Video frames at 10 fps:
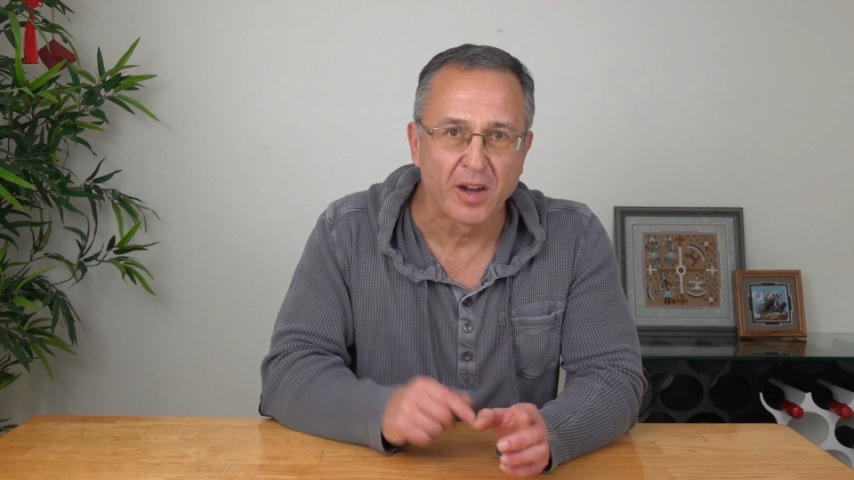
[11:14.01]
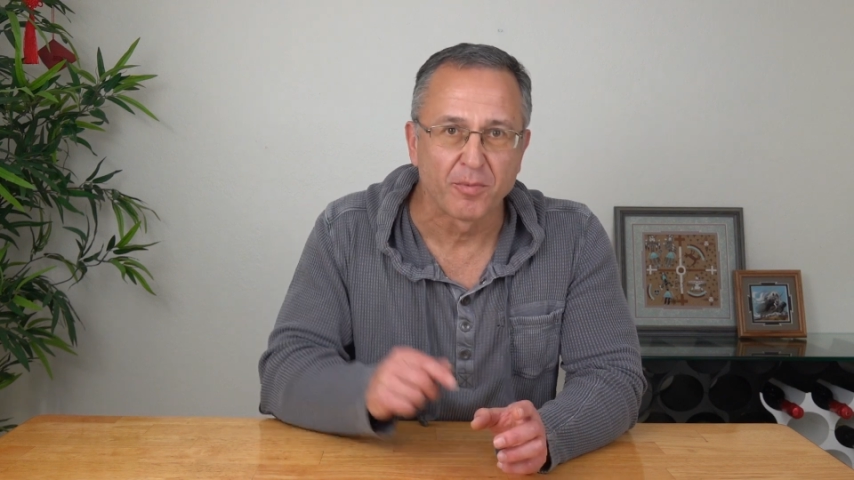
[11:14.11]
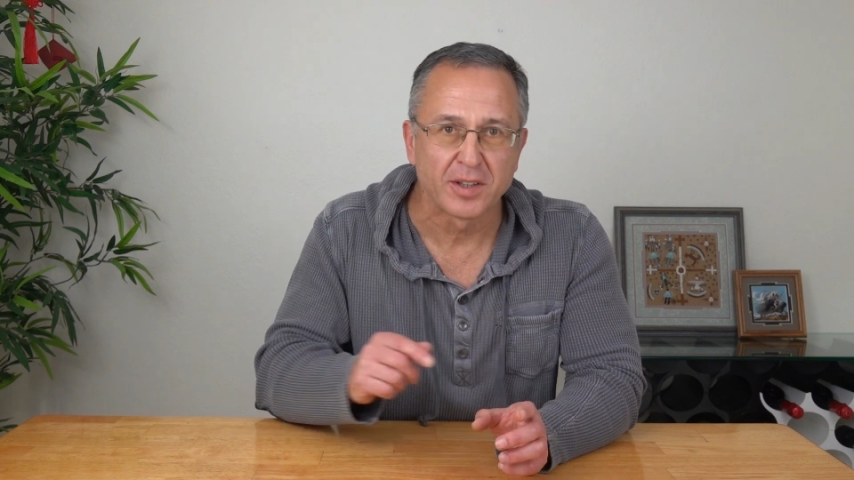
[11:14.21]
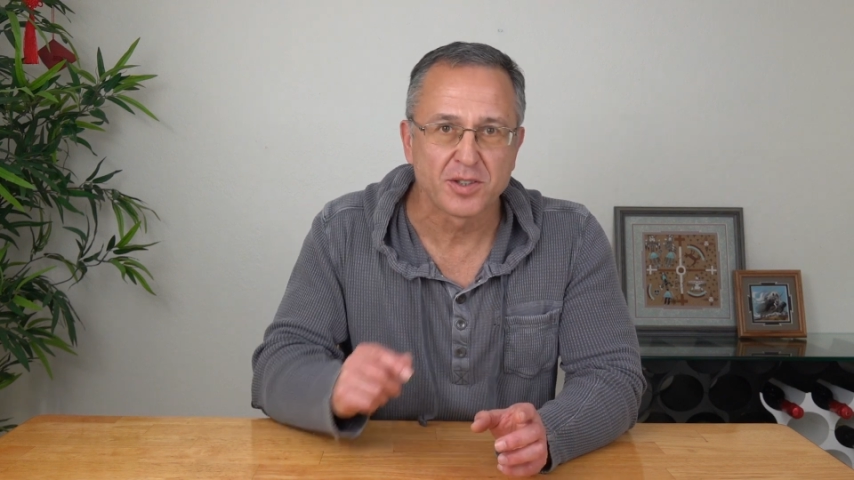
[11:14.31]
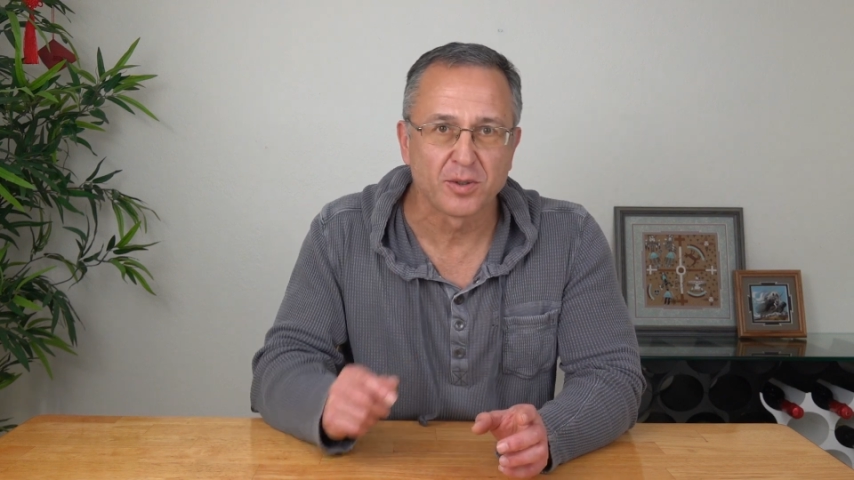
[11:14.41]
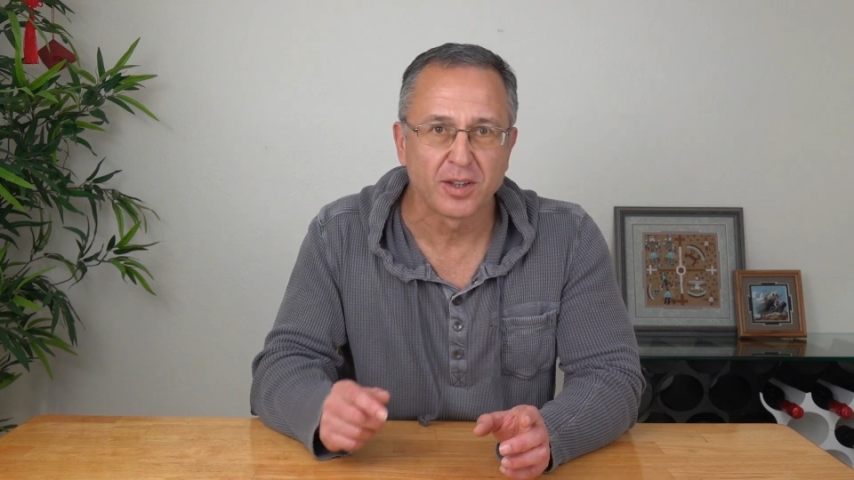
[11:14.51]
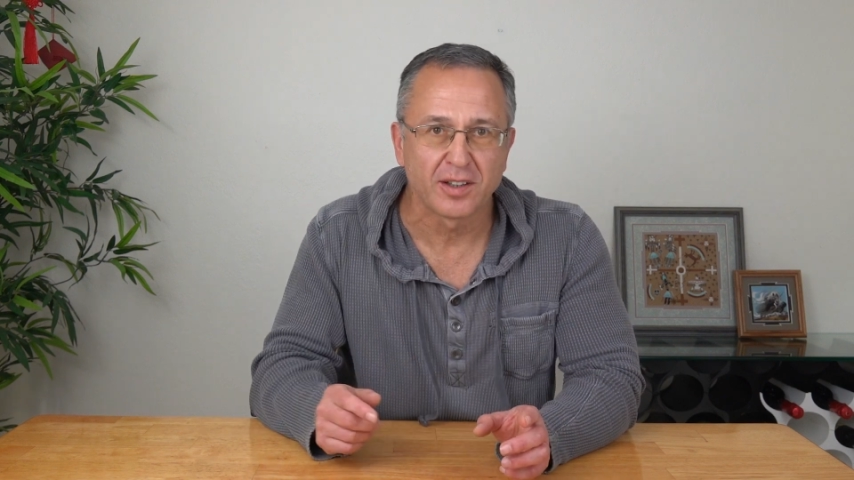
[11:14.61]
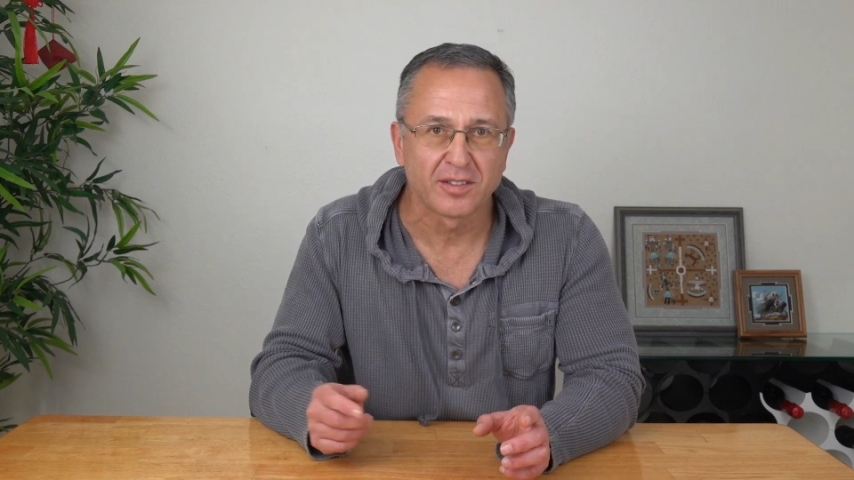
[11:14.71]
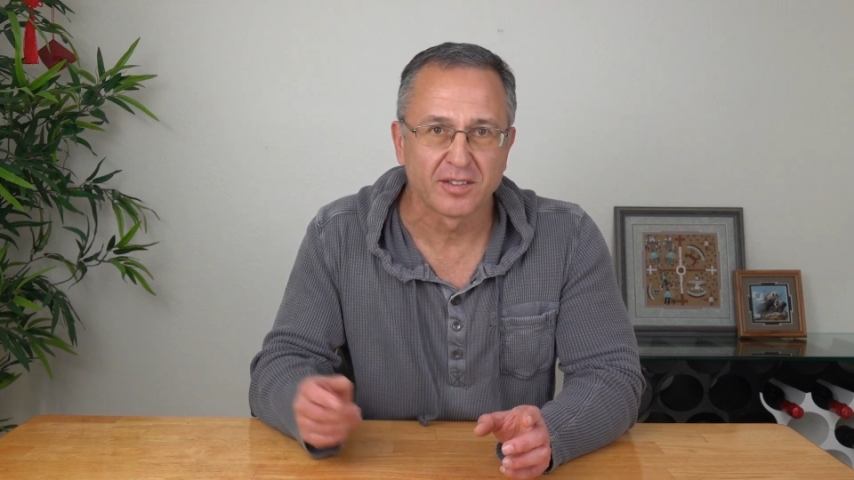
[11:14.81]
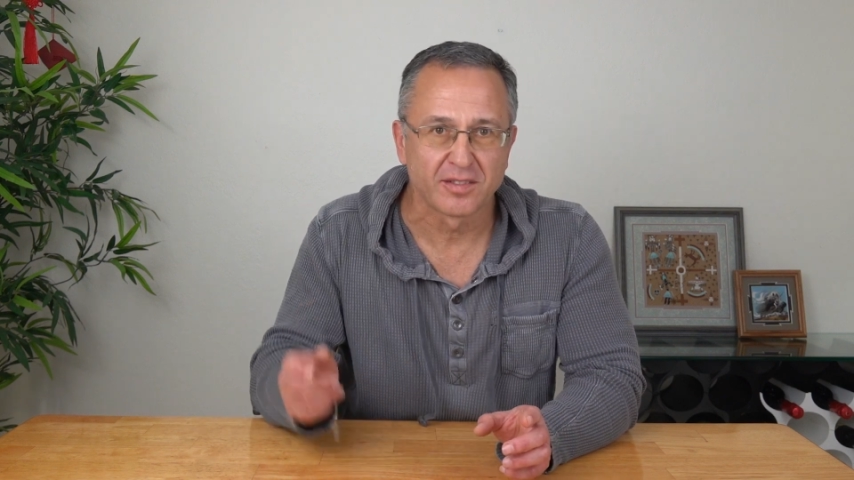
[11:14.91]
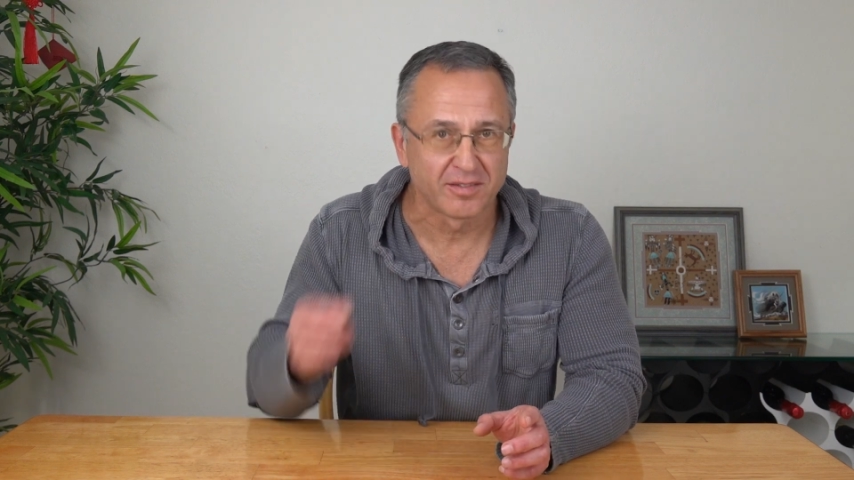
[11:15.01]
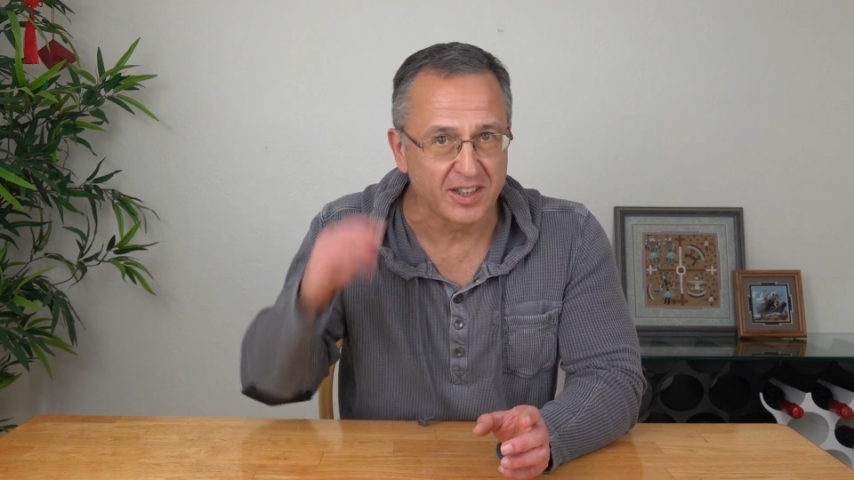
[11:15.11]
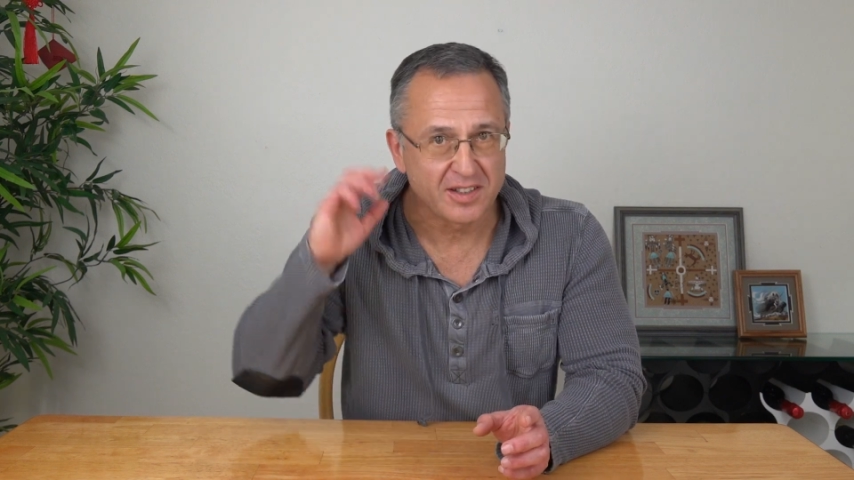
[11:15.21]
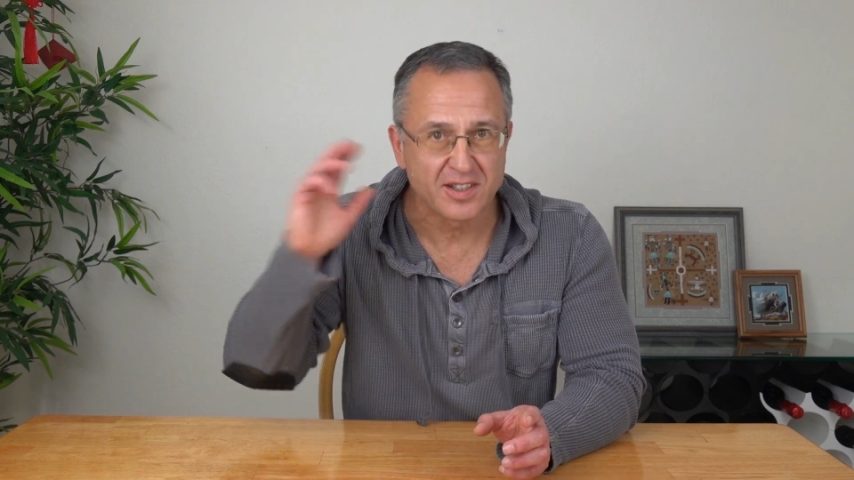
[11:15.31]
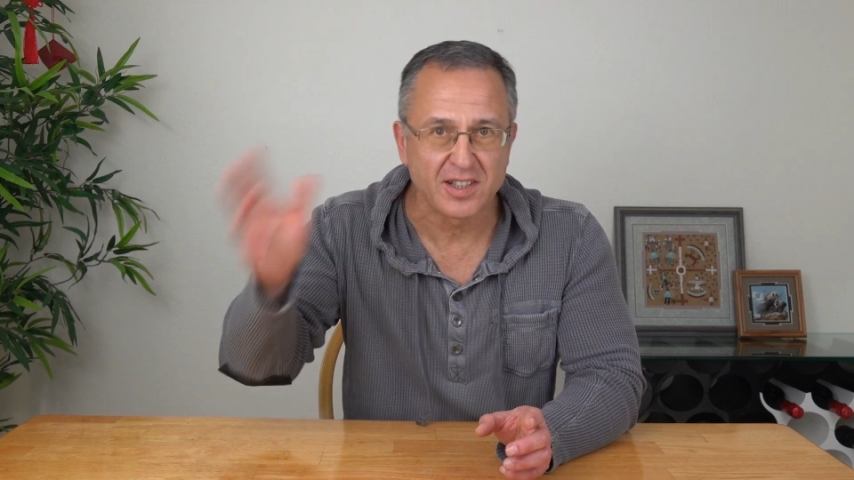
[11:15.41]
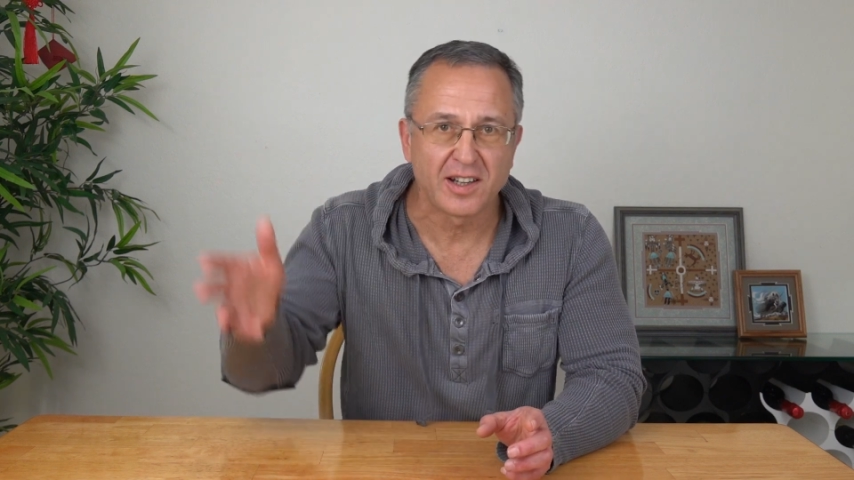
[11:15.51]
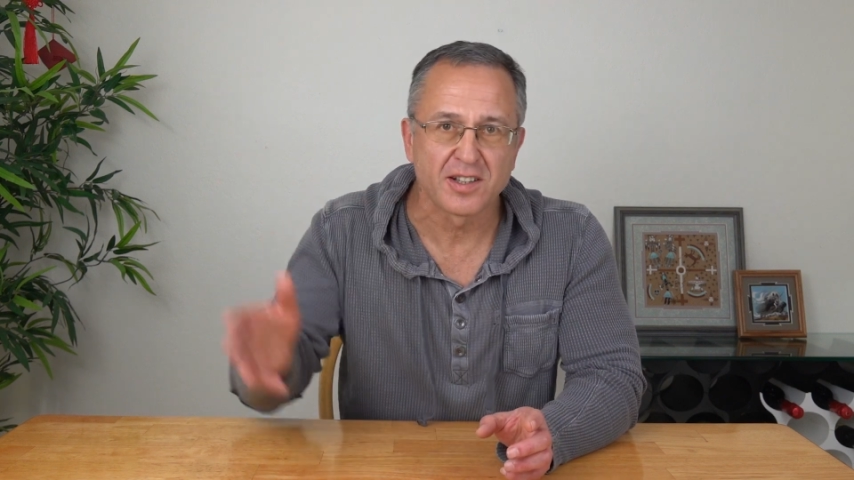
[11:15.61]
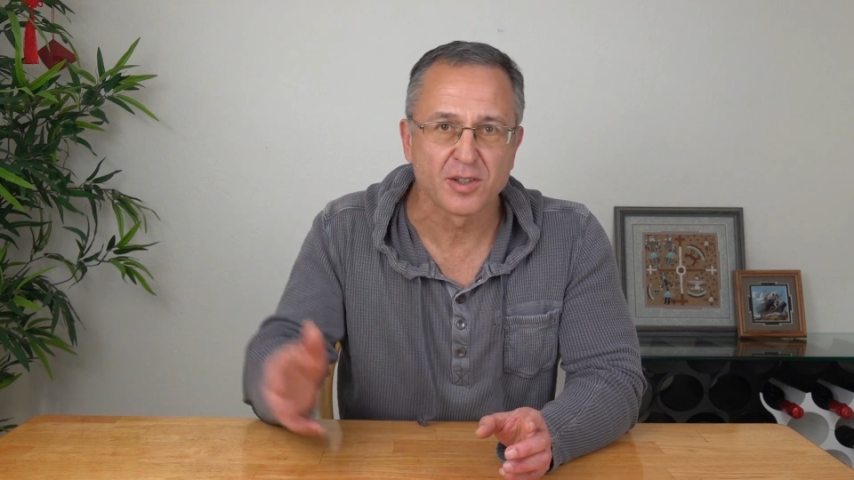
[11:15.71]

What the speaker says: Once you get that silly